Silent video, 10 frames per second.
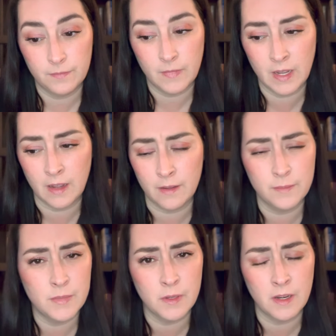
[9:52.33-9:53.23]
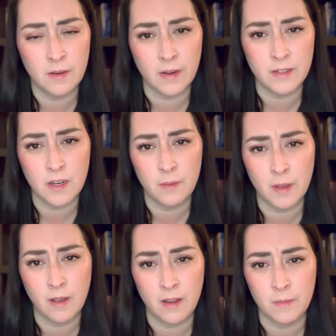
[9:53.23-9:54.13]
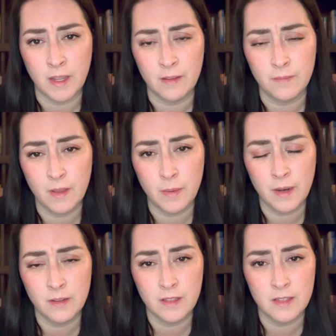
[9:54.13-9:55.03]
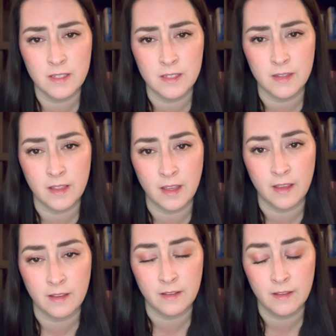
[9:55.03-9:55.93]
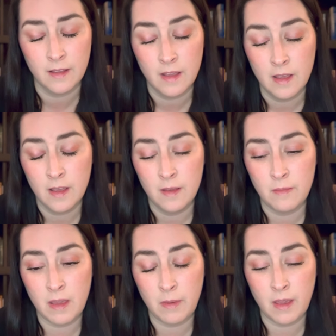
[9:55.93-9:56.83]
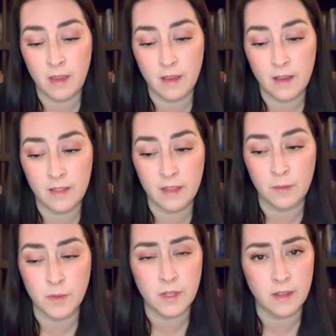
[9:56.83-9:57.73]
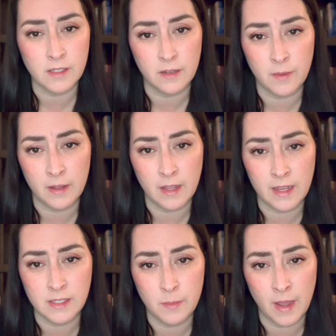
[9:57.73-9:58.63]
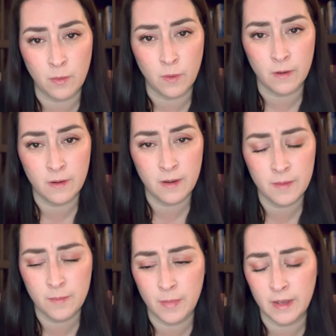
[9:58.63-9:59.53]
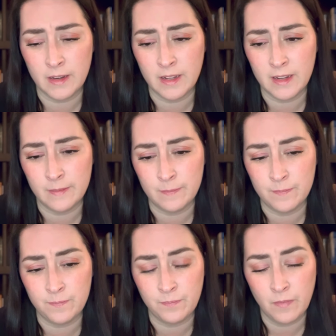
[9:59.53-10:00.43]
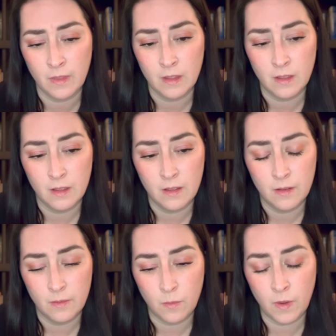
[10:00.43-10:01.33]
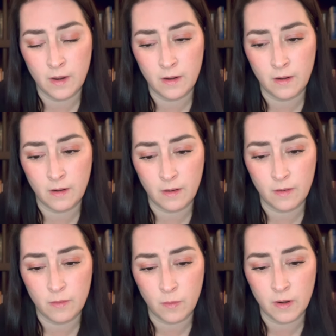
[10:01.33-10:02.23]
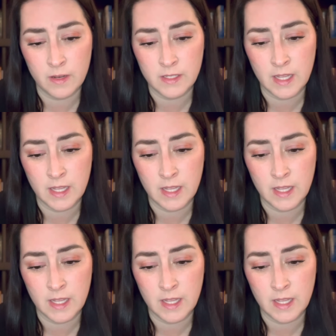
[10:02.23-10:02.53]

yeah, so at any rate, trauma economy, apparently this is a thing, maybe a thing we're tossing around like it's a bad word, but um, where where does